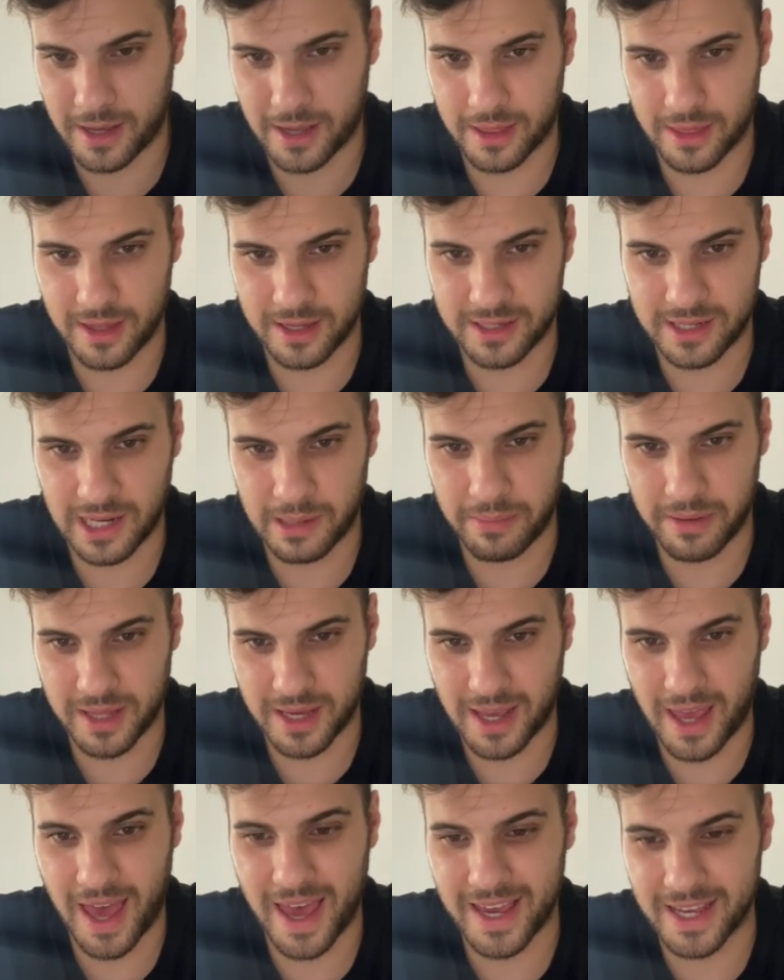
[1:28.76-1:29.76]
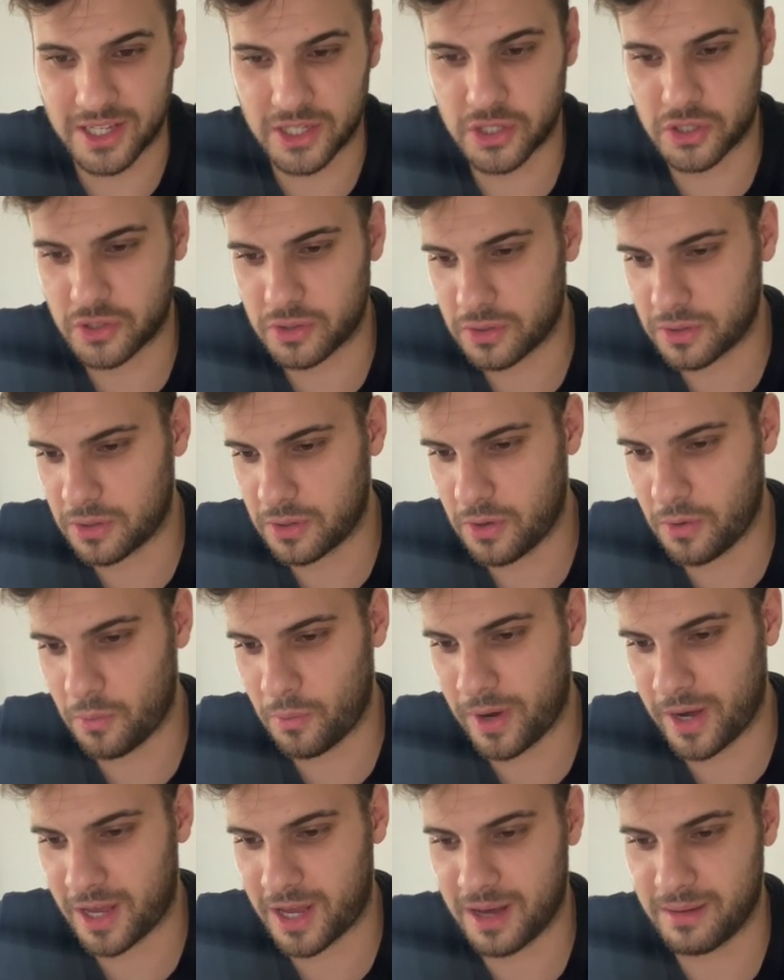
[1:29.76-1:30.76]
this is going to be the case
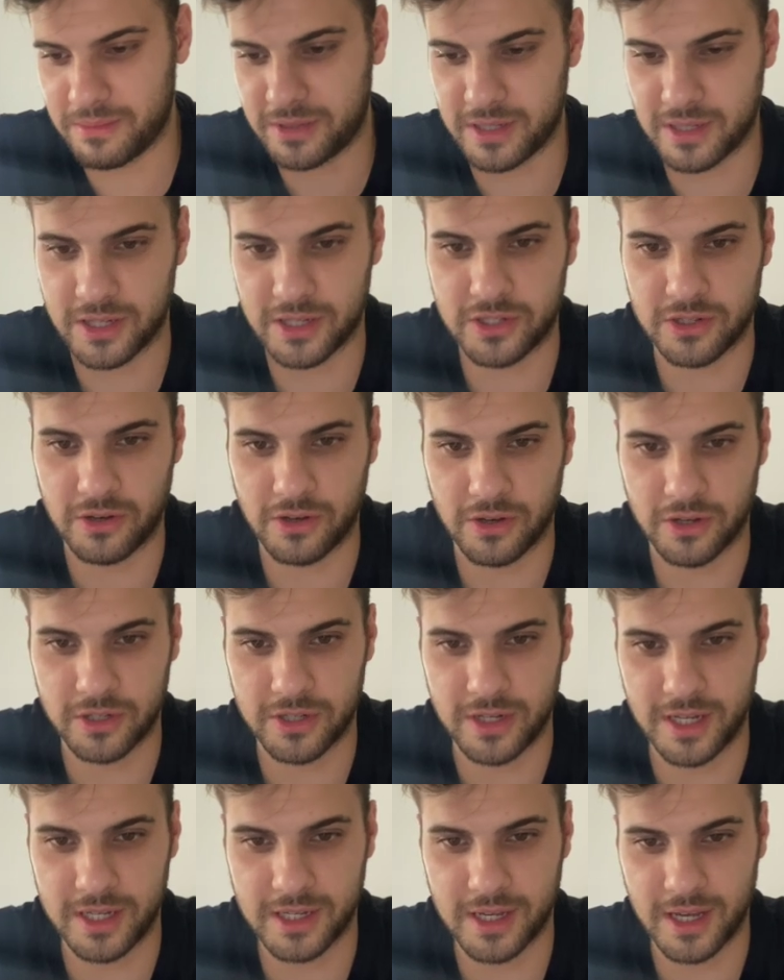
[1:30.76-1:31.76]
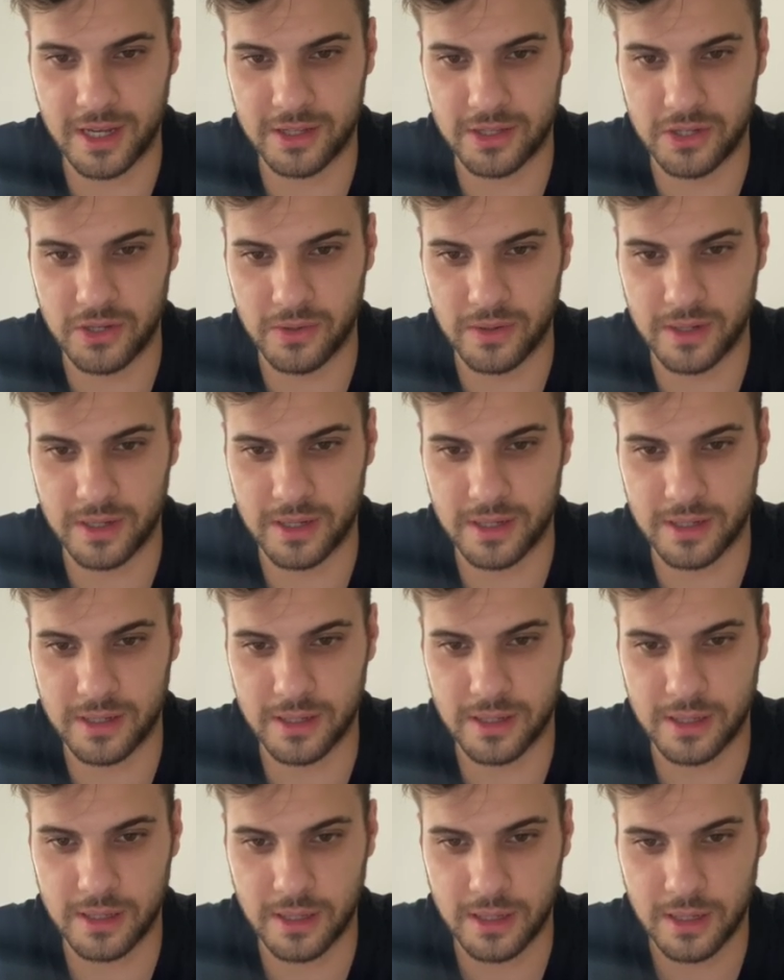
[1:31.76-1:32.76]
when it comes to this song. So let's get to it.
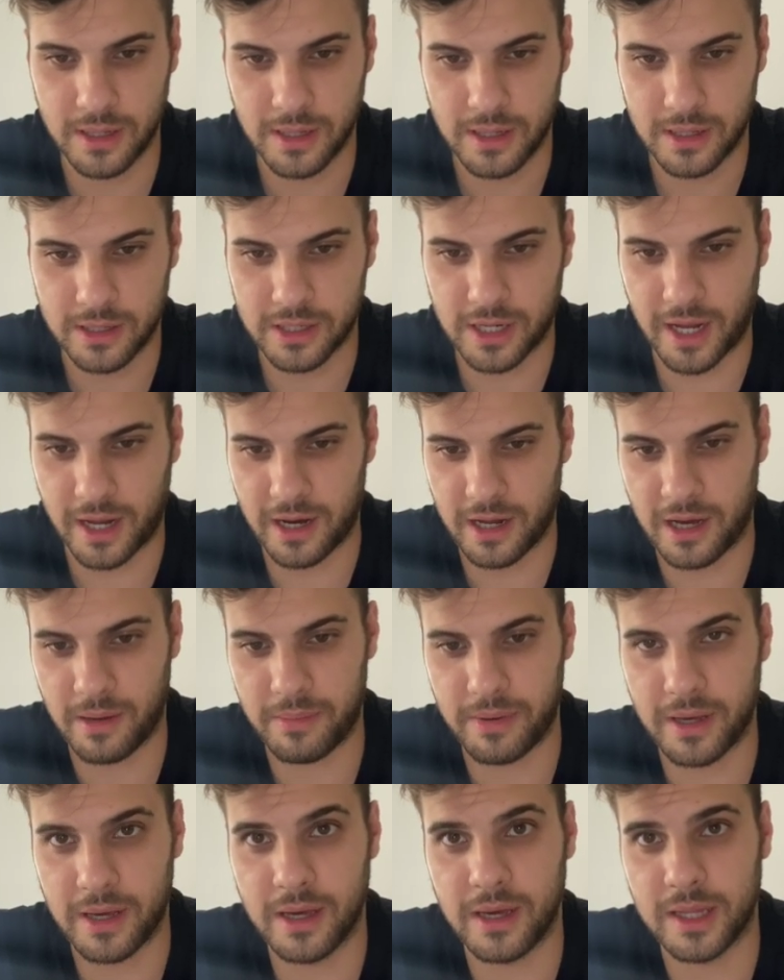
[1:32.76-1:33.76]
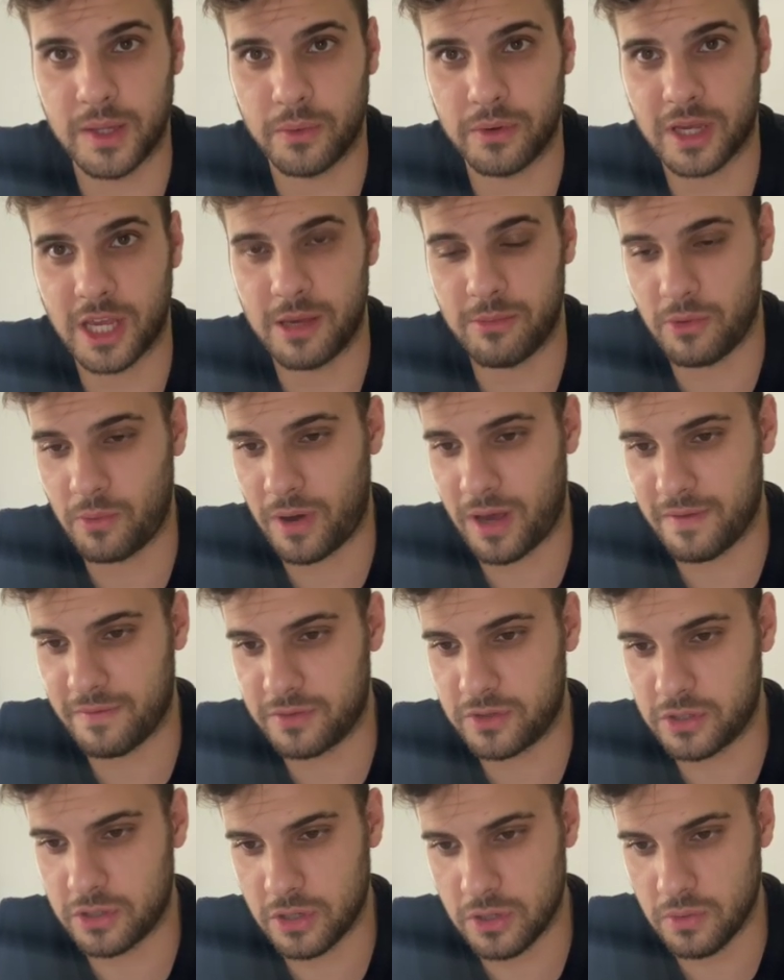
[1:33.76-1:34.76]
Just get it up here. Don't want to keep you waiting
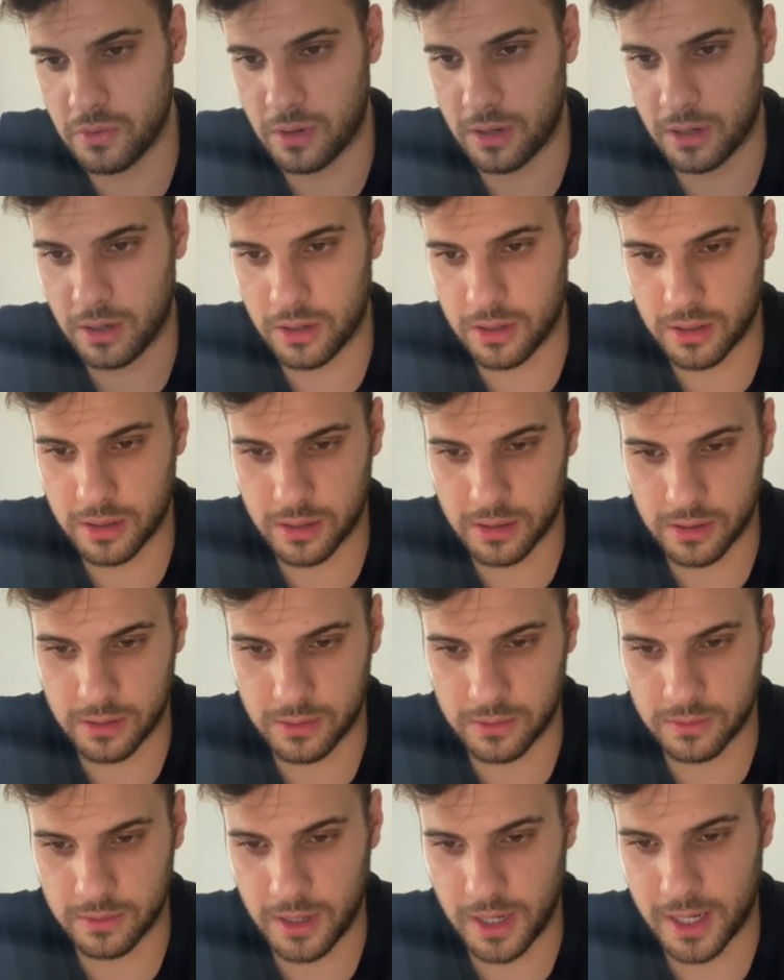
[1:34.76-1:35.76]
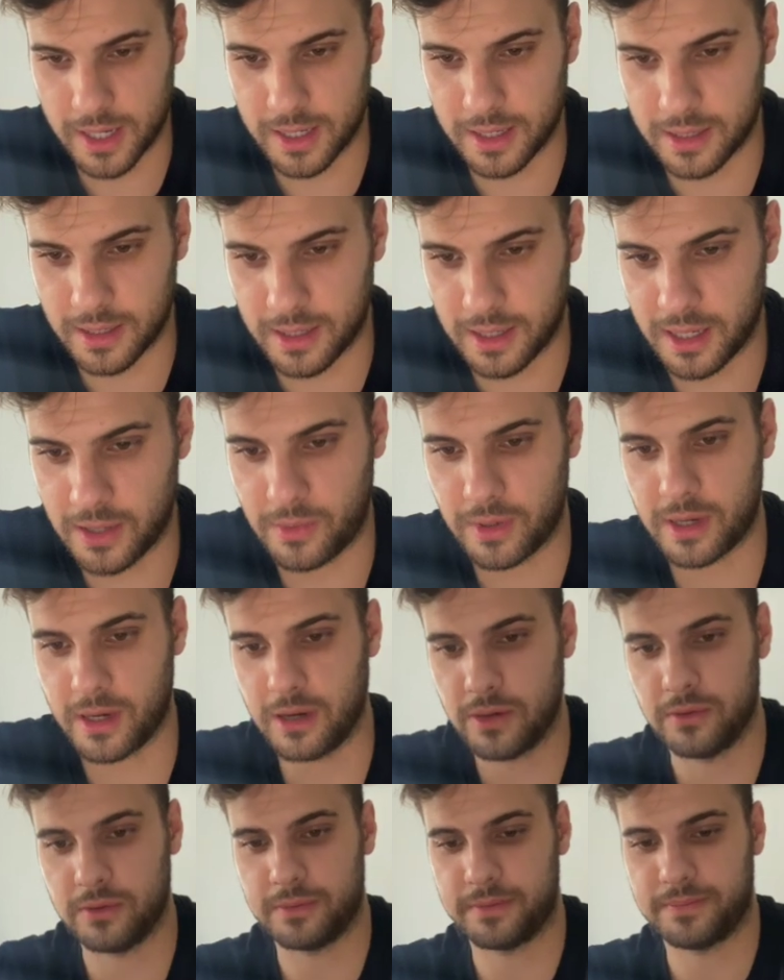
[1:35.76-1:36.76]
for too long. Right, here we
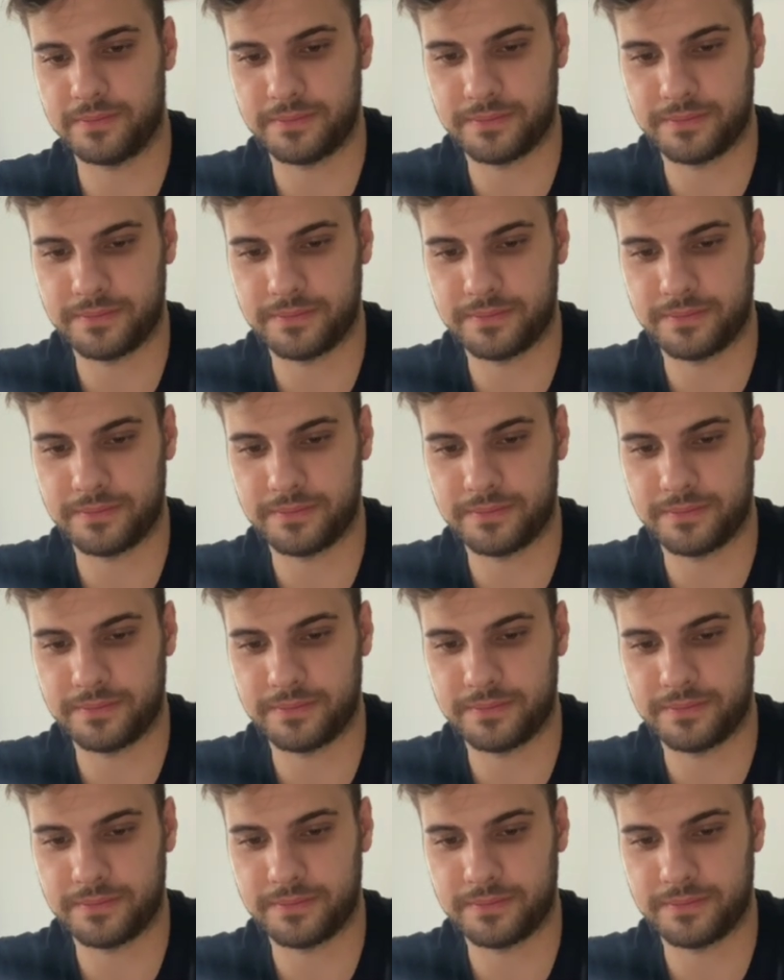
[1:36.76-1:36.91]
go.